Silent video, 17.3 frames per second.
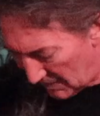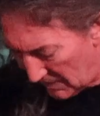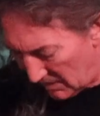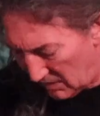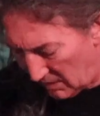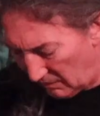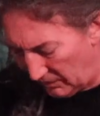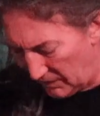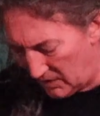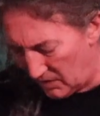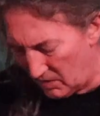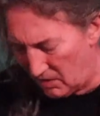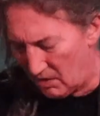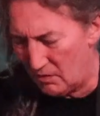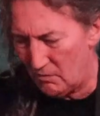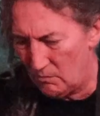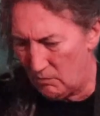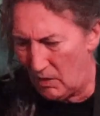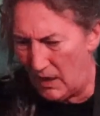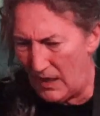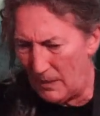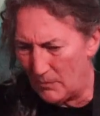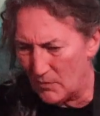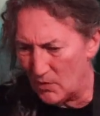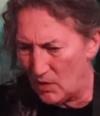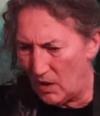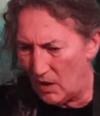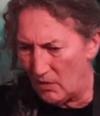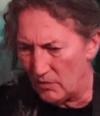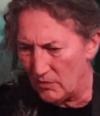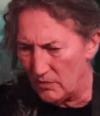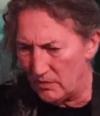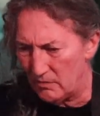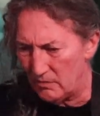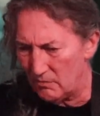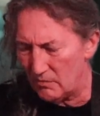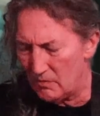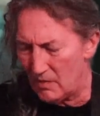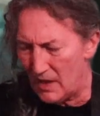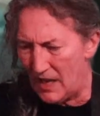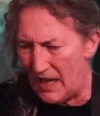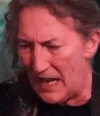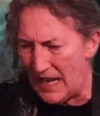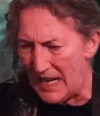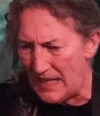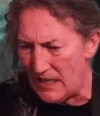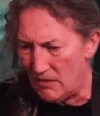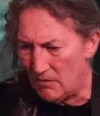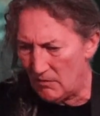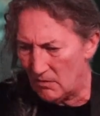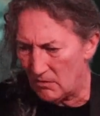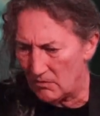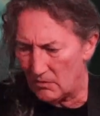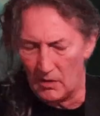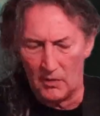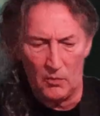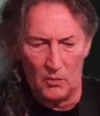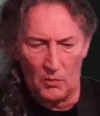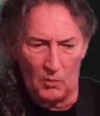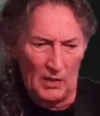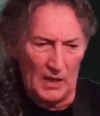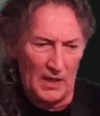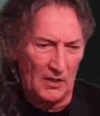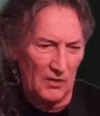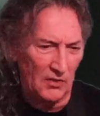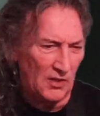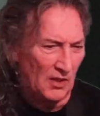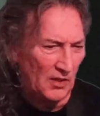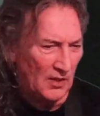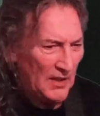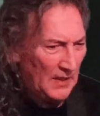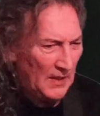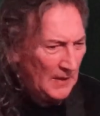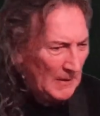So listen to what happens on A, on Wild Dog.